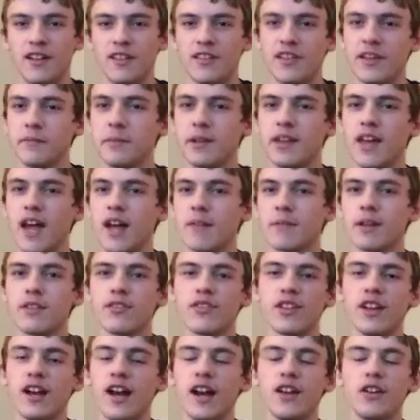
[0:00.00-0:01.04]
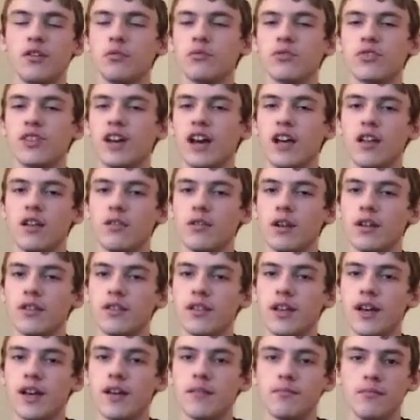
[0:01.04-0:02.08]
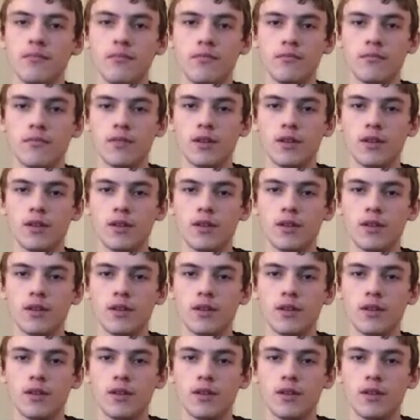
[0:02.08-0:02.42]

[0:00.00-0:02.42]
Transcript: type of comments. I don't tolerate that.